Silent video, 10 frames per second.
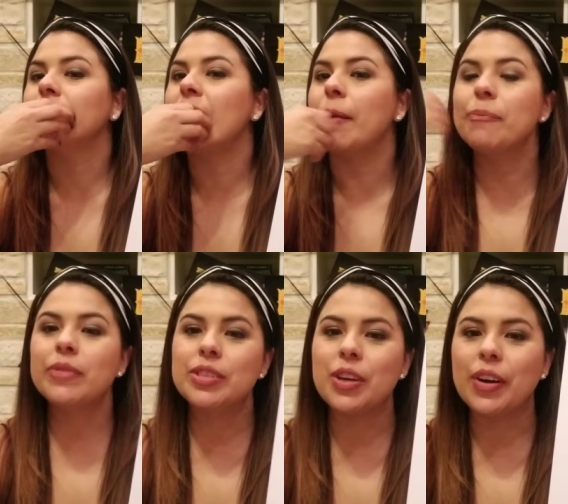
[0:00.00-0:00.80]
Okay,
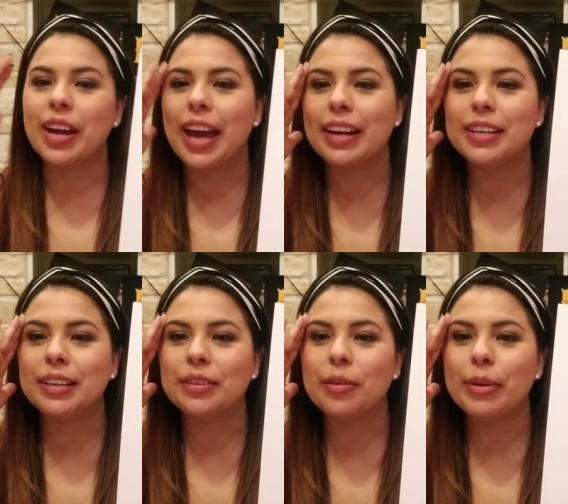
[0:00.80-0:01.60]
sorry, I had to take a
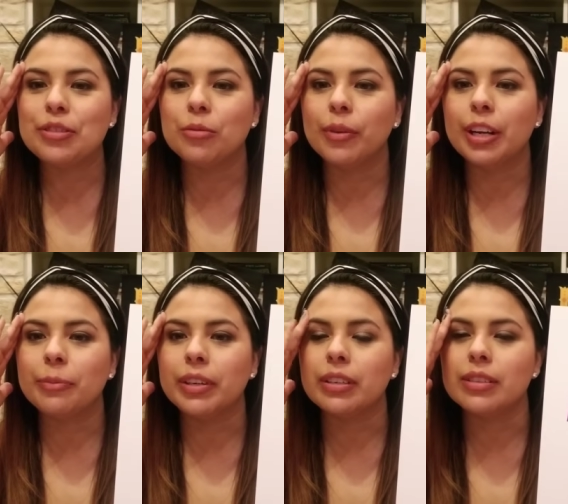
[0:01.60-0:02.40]
little mental break
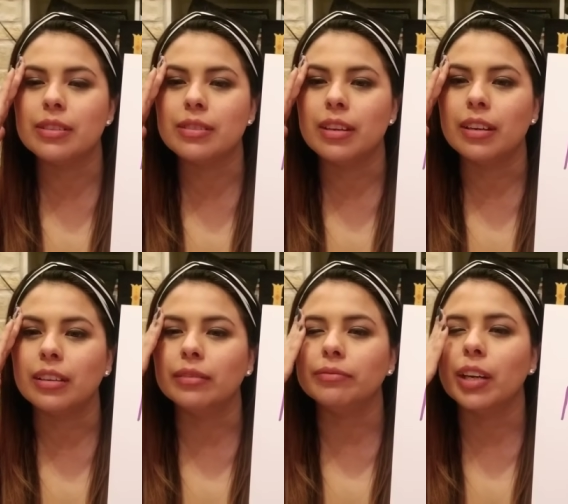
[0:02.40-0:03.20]
because
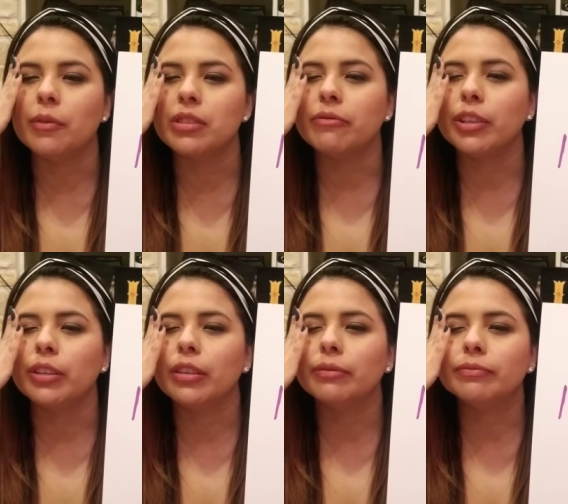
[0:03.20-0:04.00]
I wasn't feeling
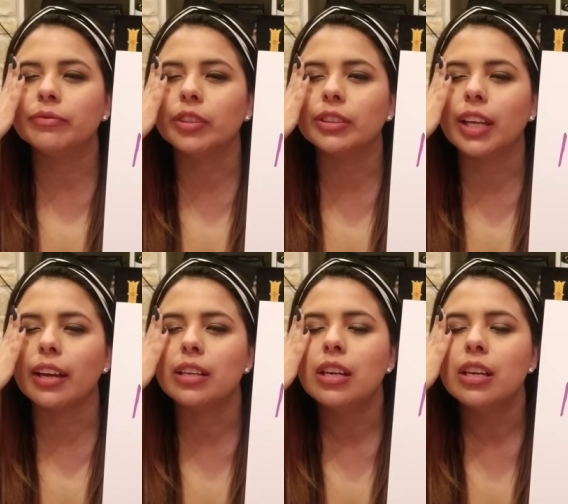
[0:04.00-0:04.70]
good for a second.